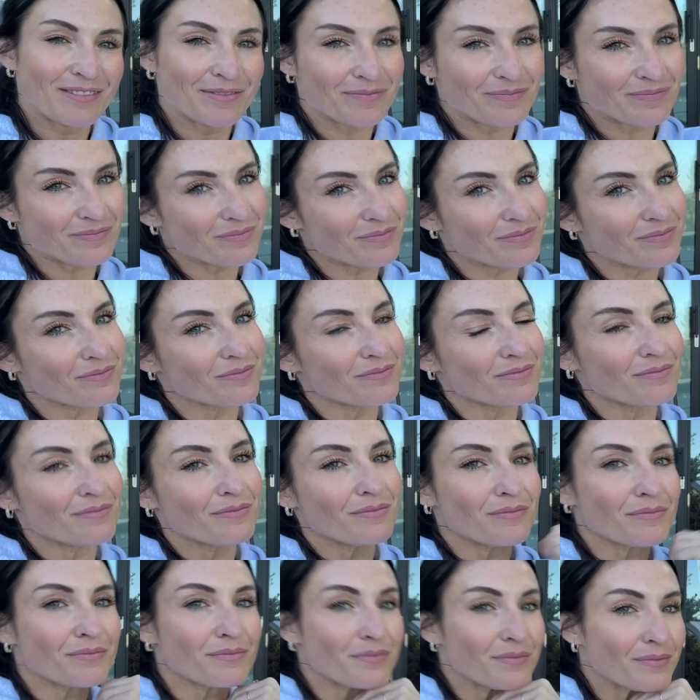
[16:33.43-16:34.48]

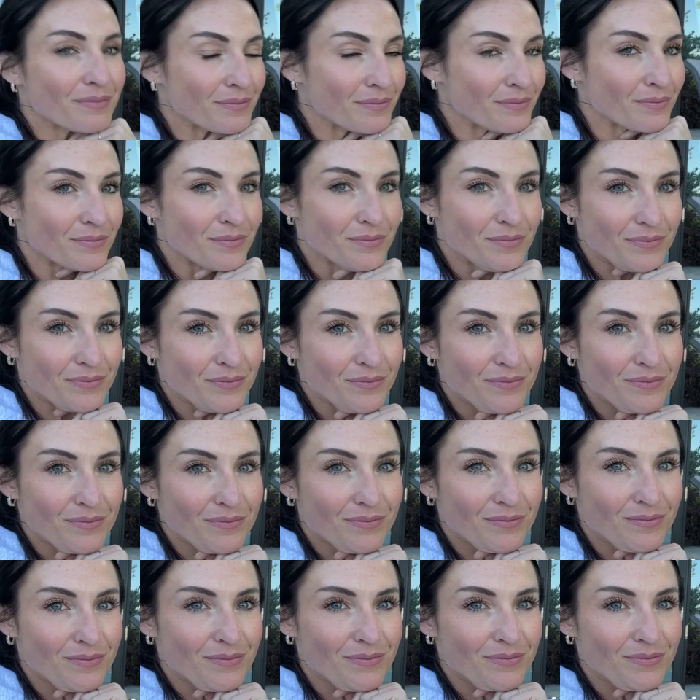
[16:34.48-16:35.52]

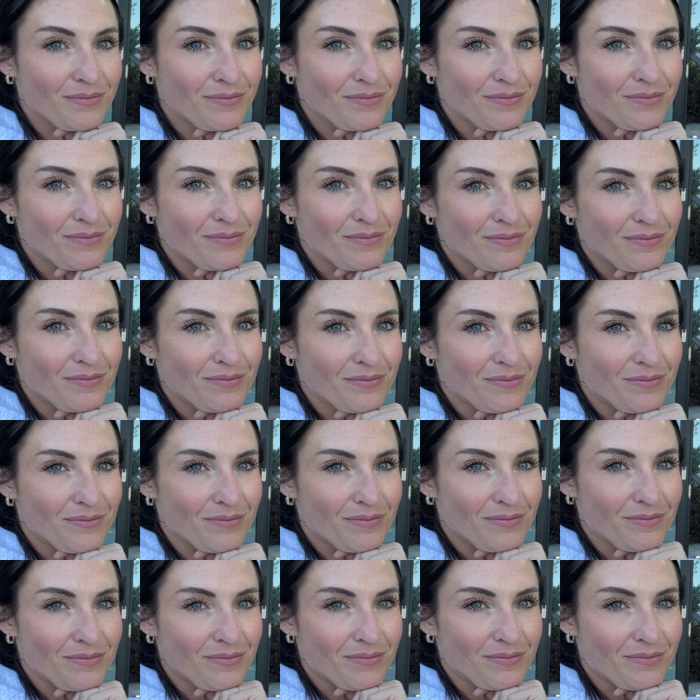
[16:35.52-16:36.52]
(silent)